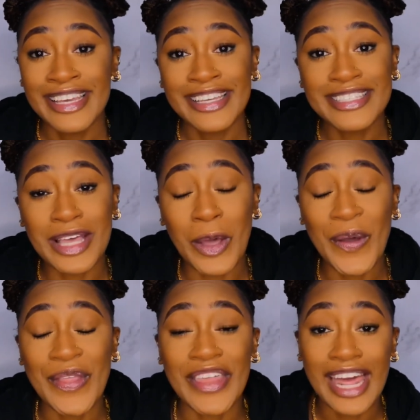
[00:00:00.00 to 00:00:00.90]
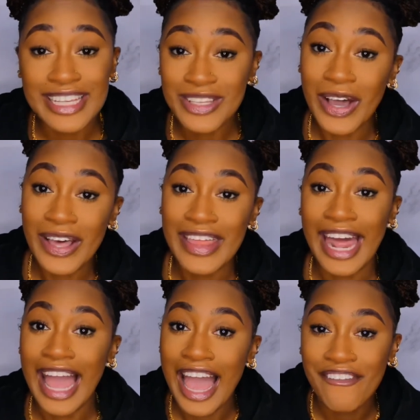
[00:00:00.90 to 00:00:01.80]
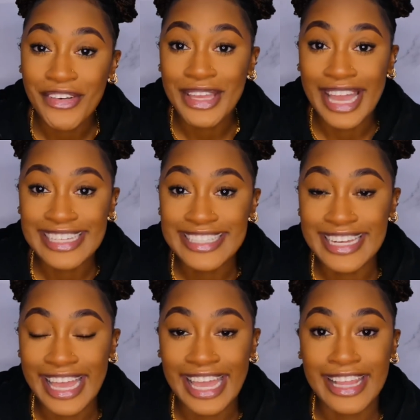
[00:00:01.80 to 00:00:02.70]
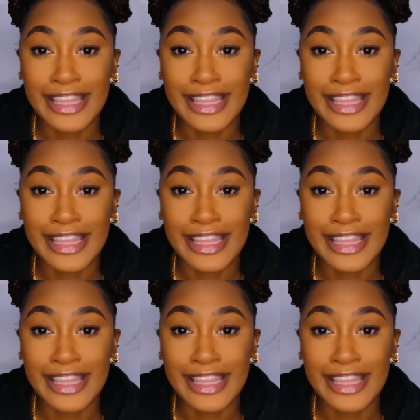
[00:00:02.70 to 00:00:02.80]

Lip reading: So that is all that I have for you guys today.